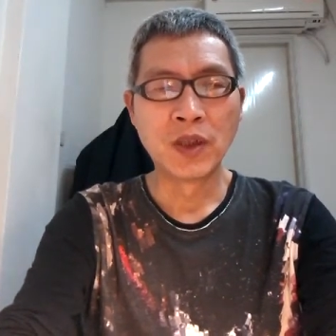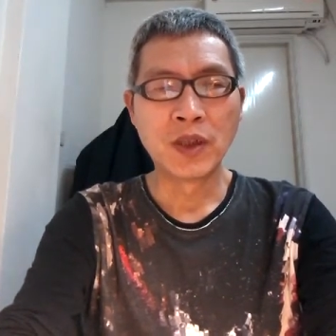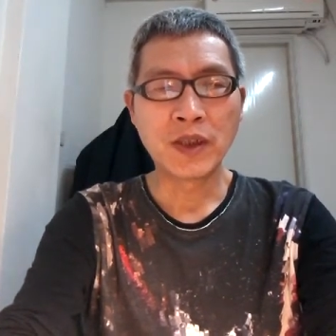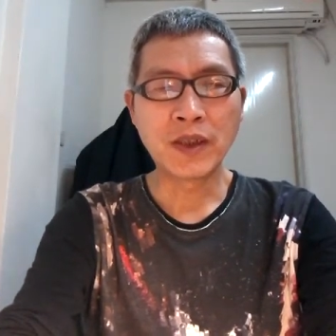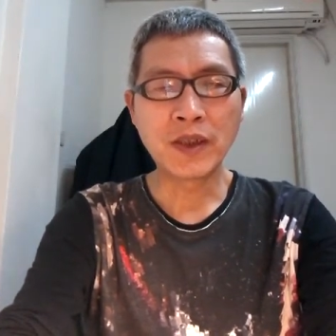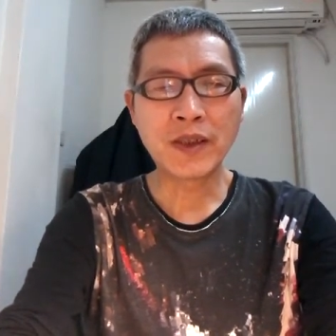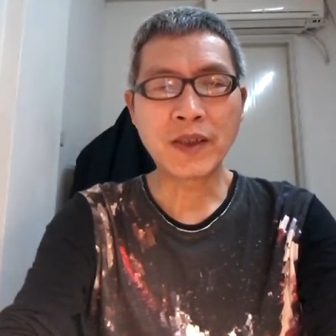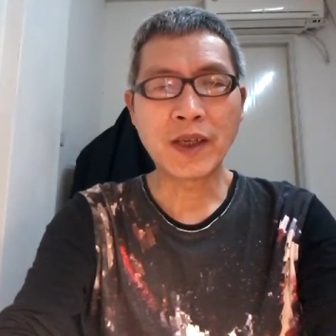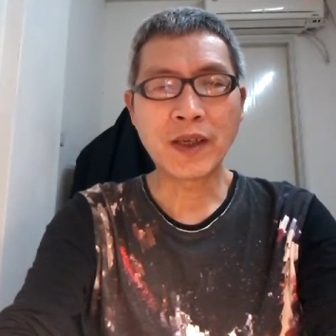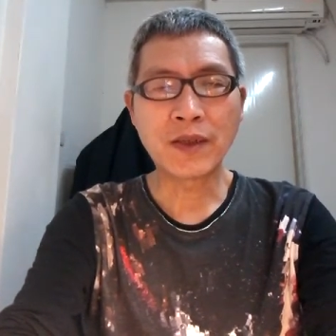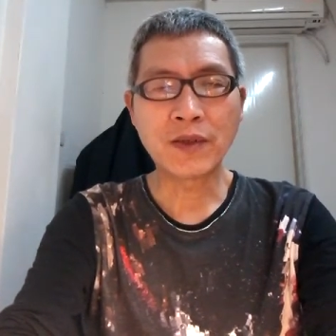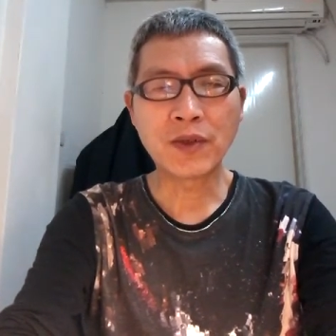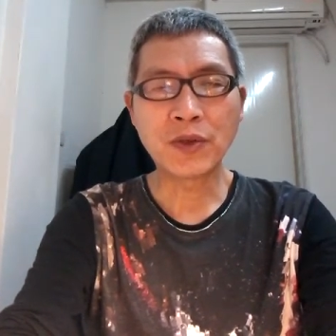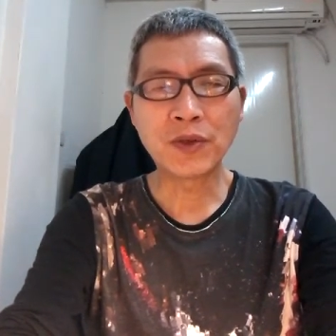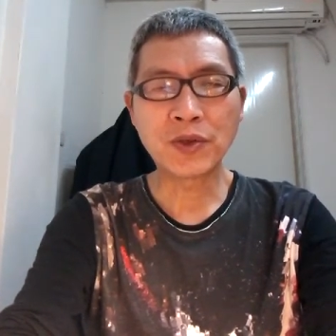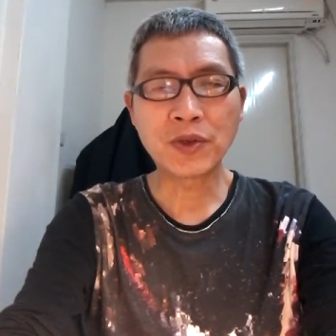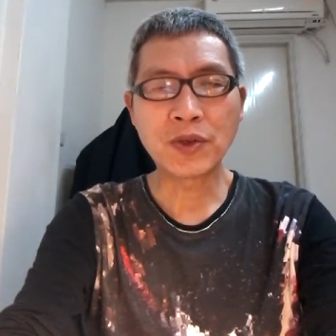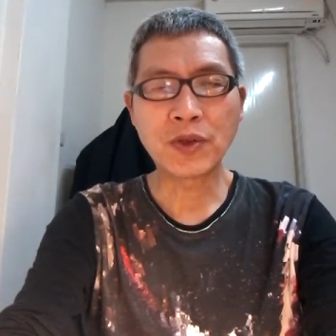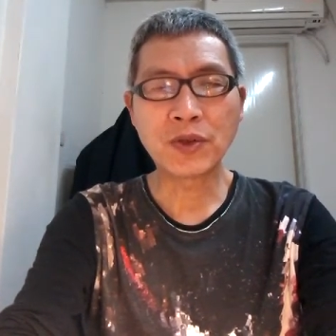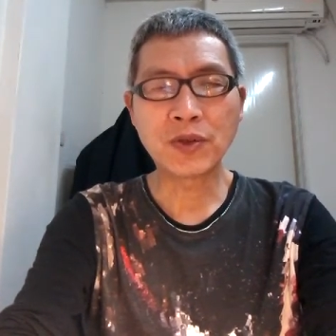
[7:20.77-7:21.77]
he can
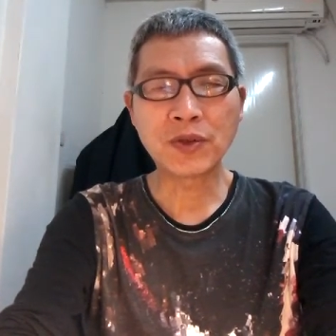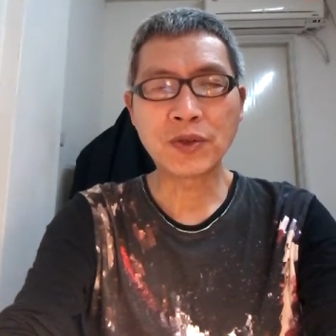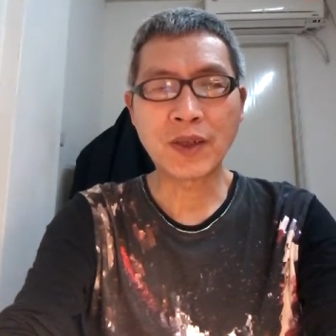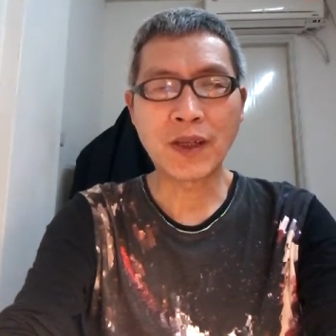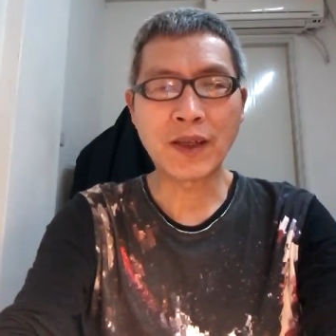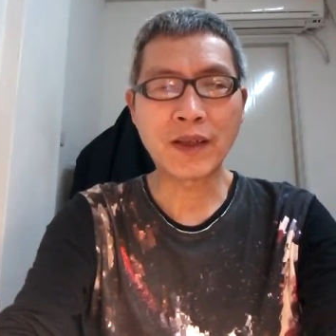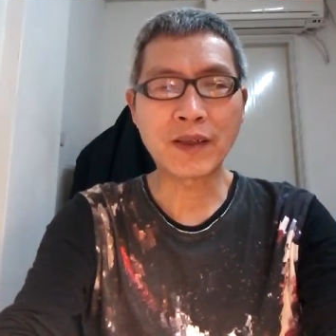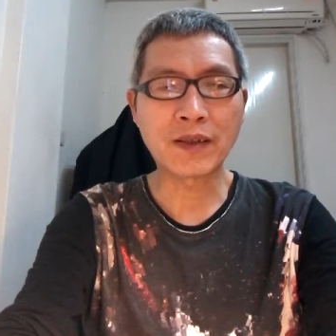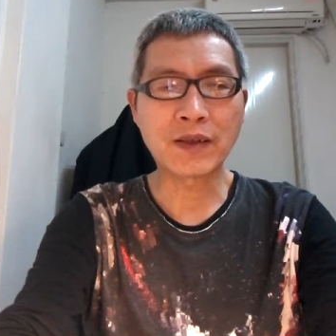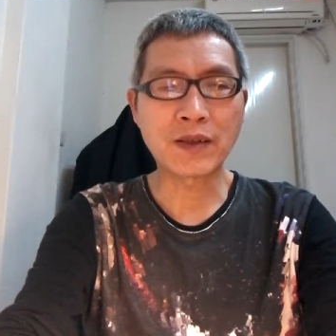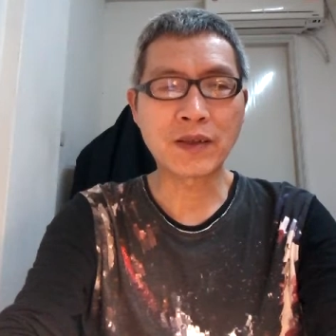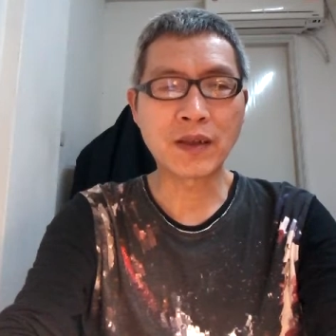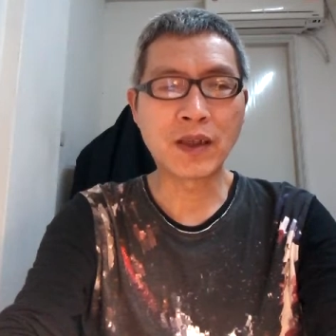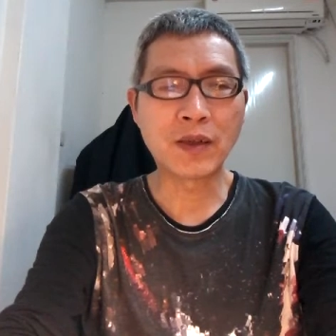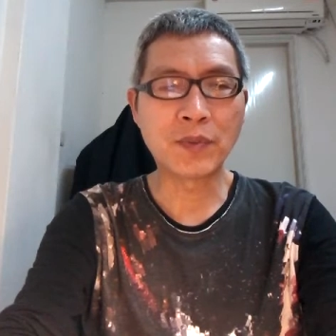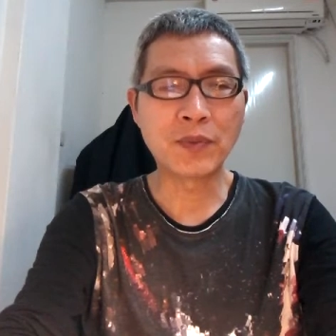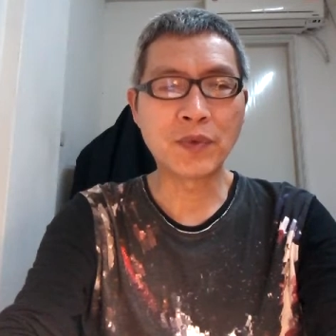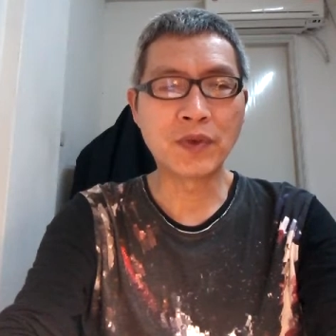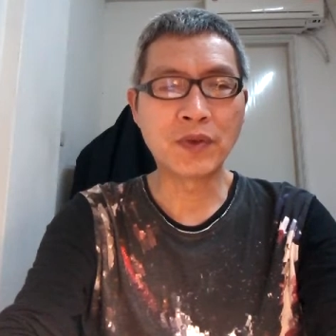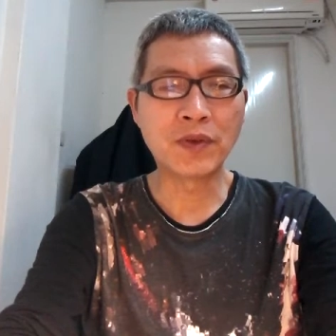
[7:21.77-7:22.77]
also take
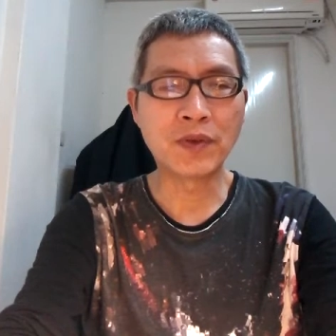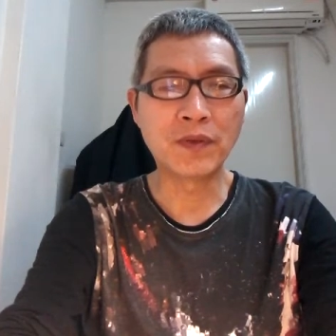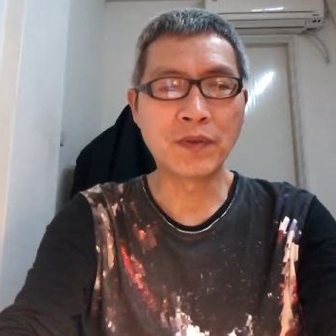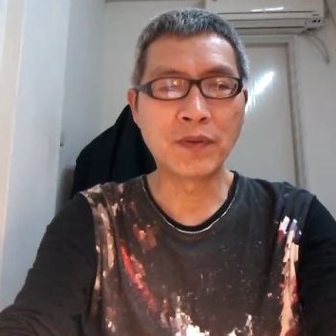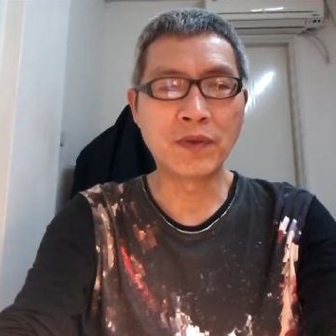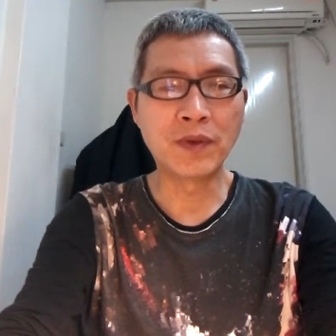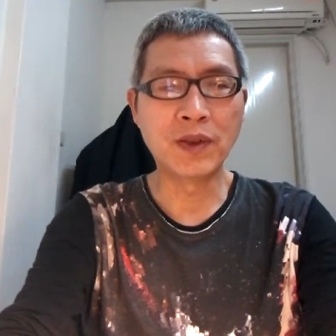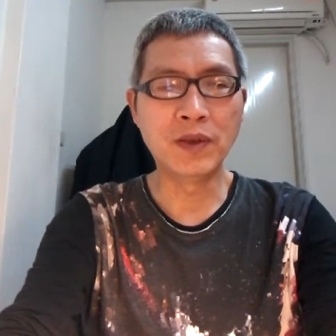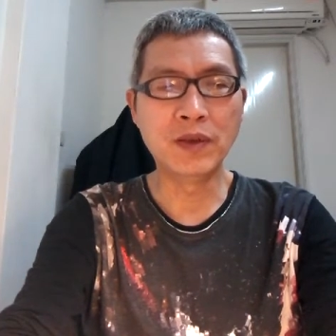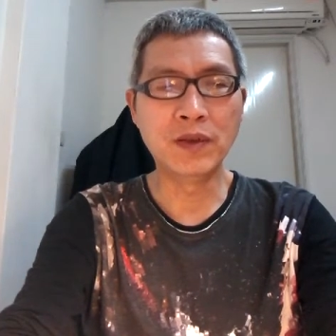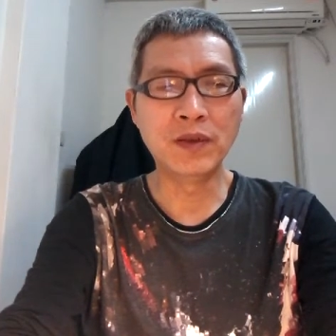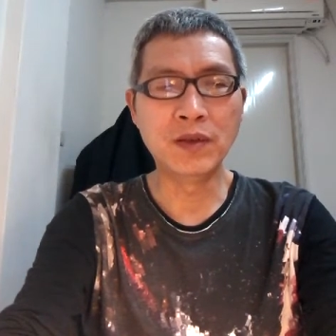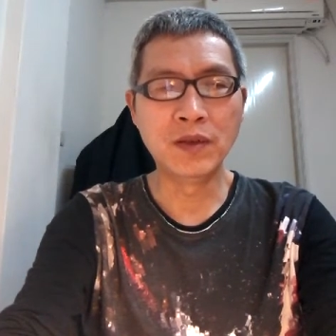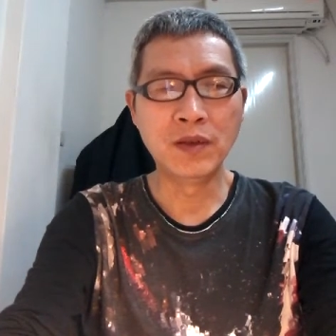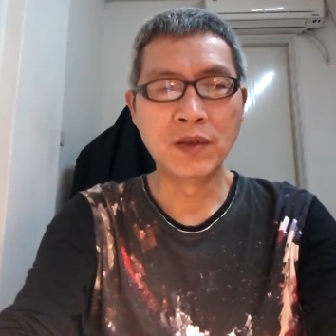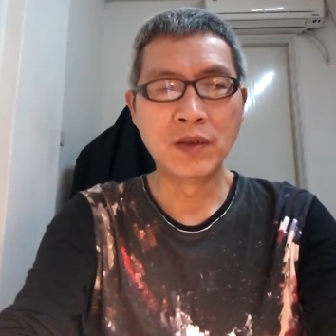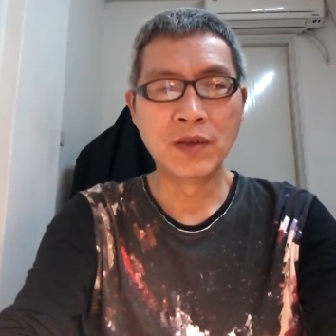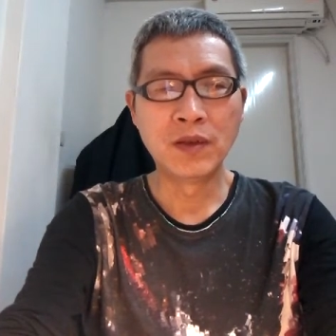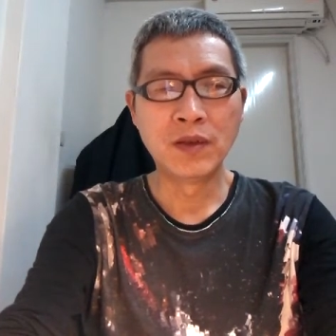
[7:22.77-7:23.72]
up the